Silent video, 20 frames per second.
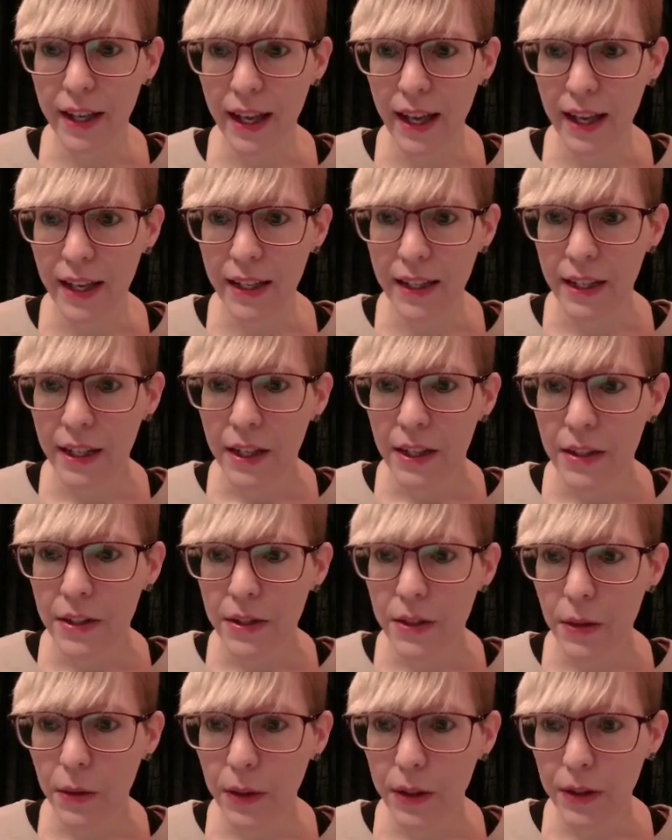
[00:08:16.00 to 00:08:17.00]
can.
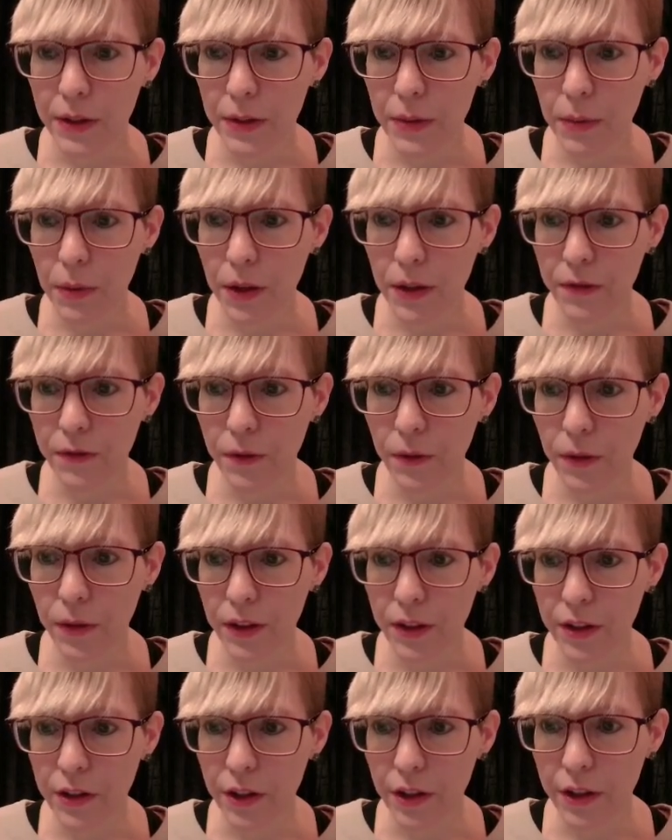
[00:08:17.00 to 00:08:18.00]
So here's one
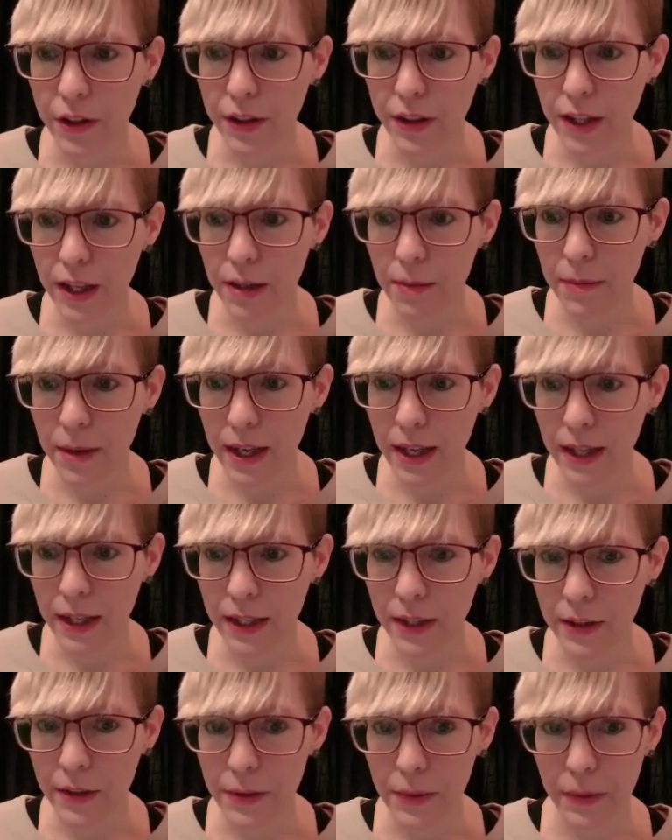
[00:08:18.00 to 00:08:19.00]
for the dark theme,
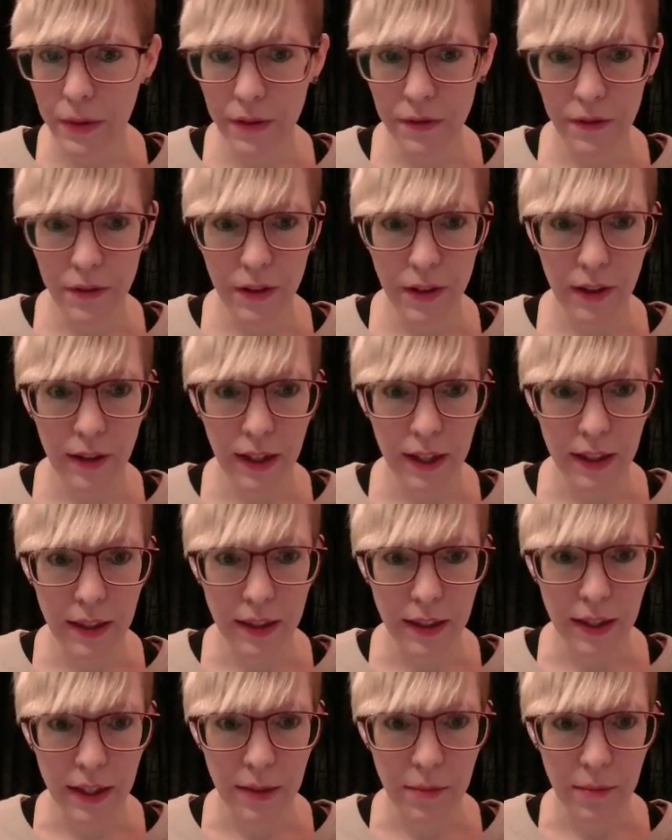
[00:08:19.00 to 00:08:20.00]
and here's one for the
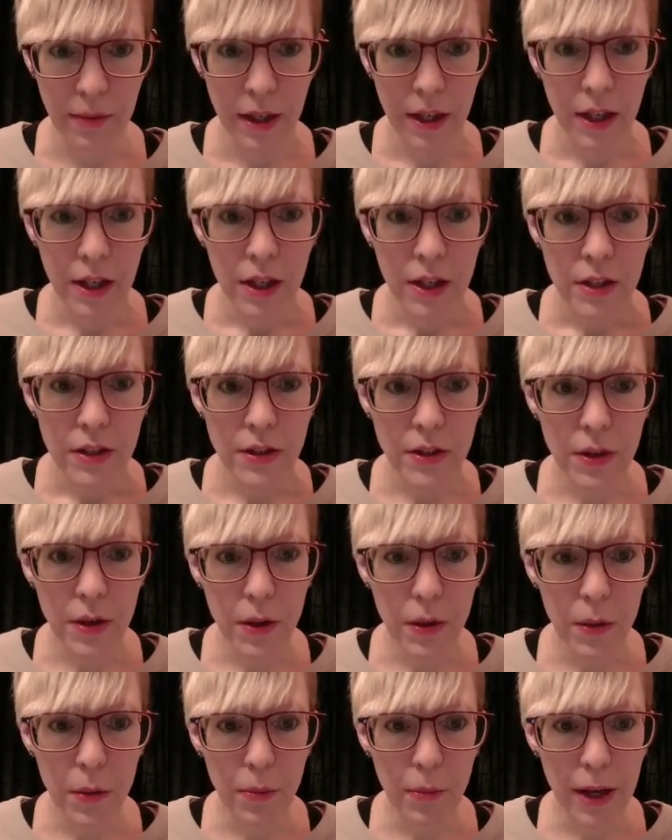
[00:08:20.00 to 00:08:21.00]
light theme.
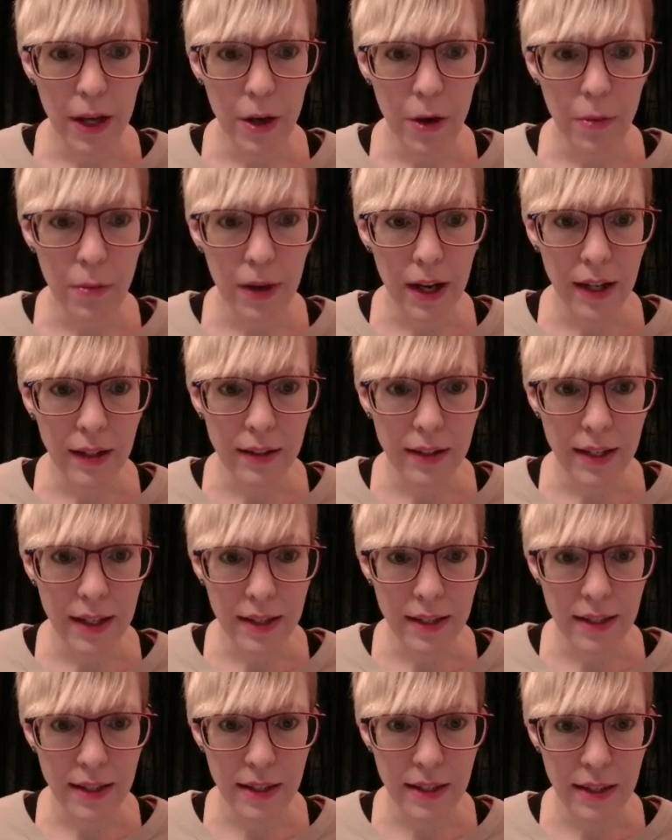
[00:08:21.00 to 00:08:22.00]
So my home route
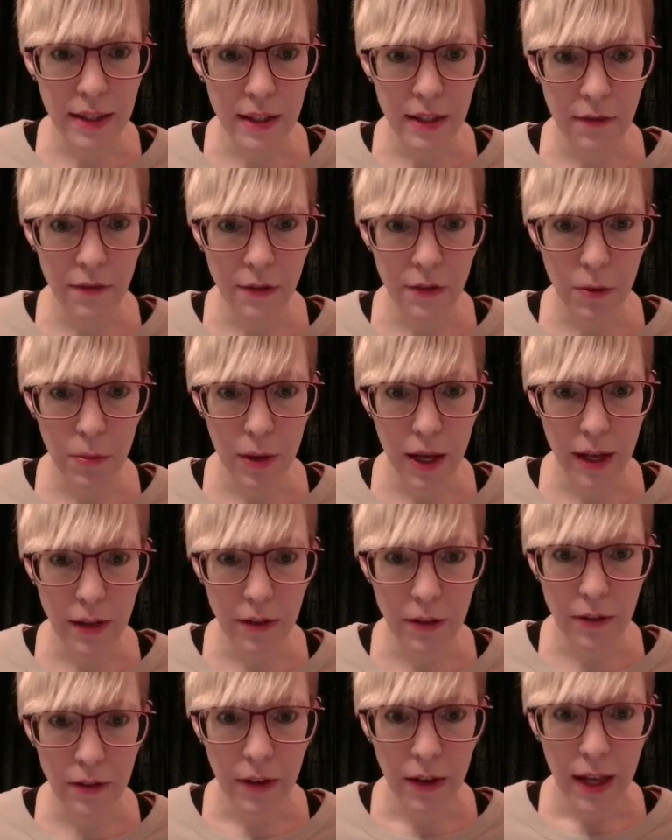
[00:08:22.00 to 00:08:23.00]
takes in the view
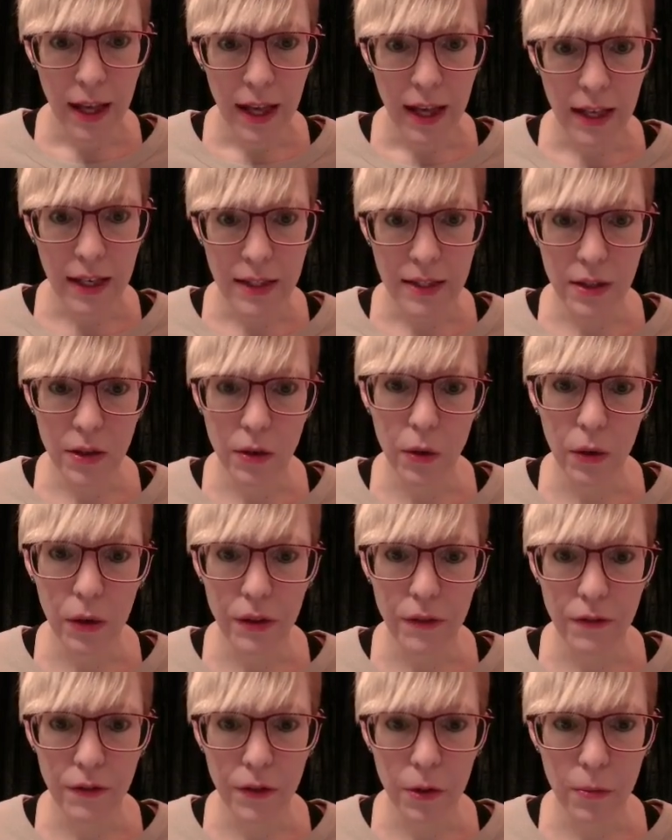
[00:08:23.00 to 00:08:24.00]
model, and it's a
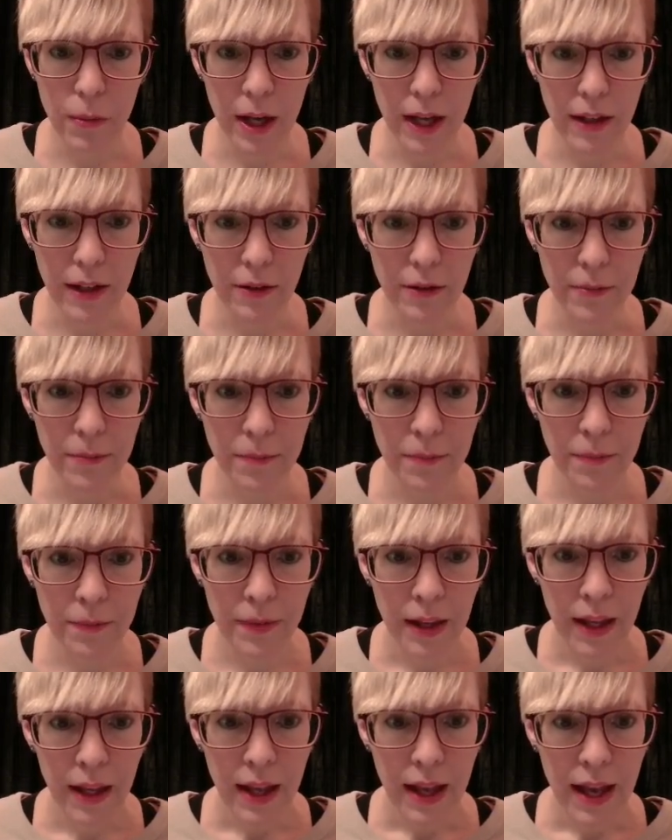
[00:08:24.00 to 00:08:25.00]
Koin ViewModel.
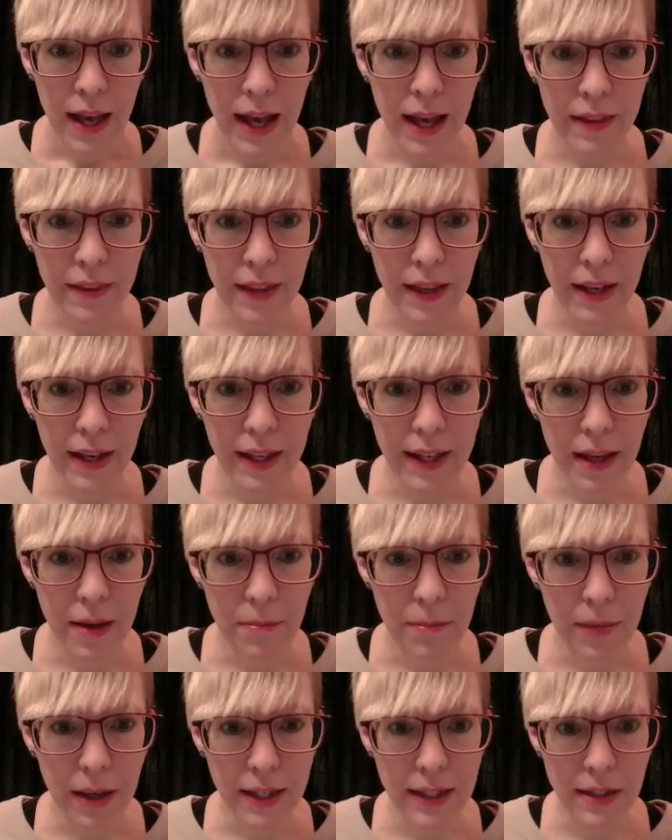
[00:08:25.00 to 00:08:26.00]
And then I
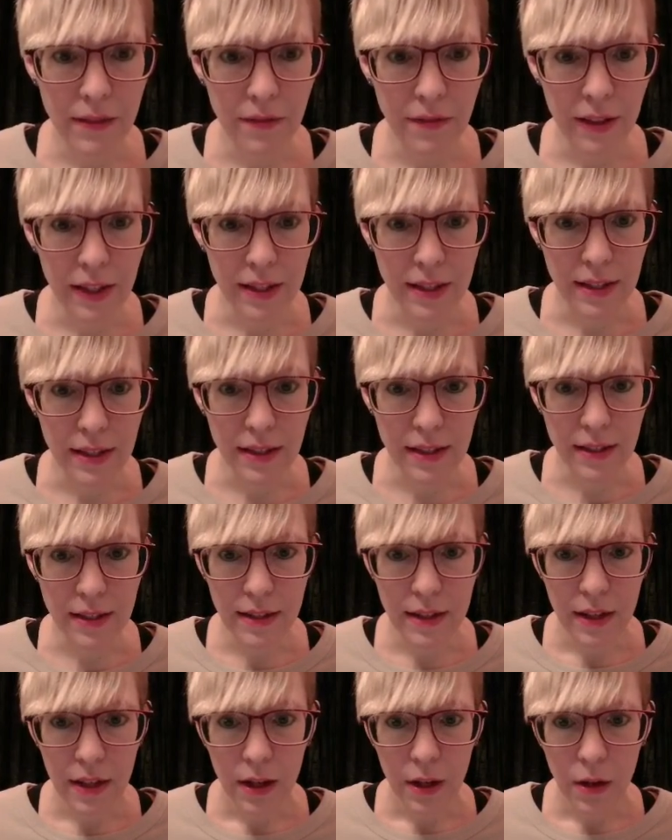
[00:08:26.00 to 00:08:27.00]
get my
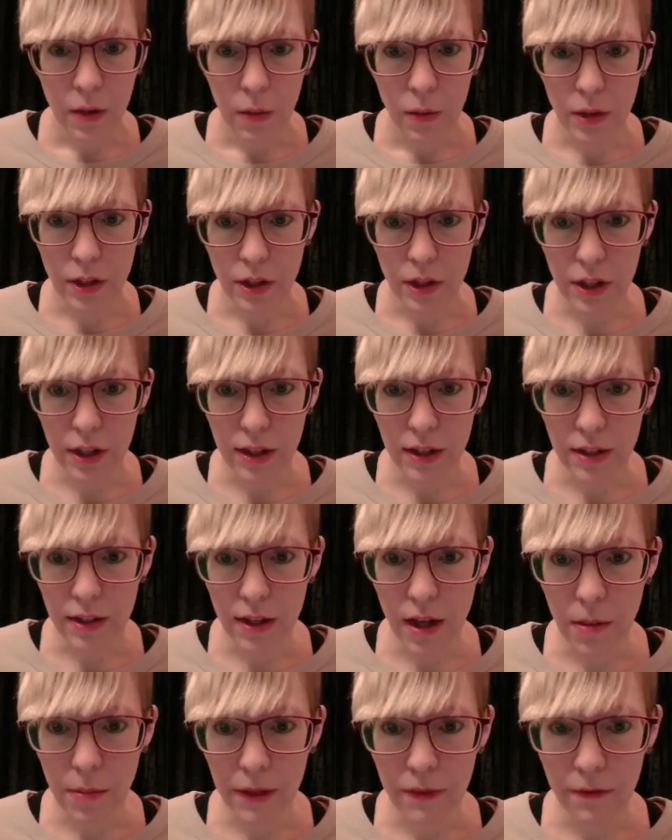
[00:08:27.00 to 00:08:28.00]
devices, which
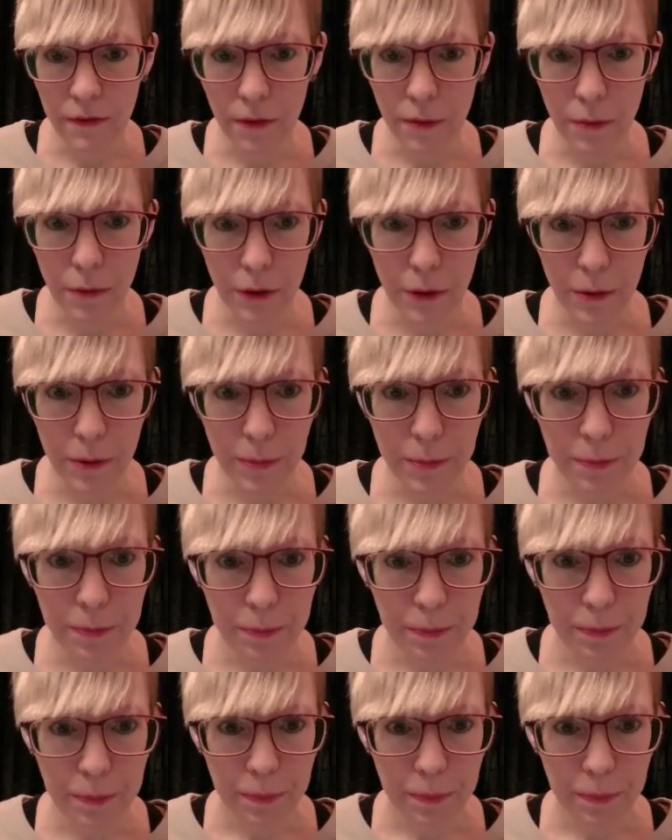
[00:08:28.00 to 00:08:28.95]
is coming from room.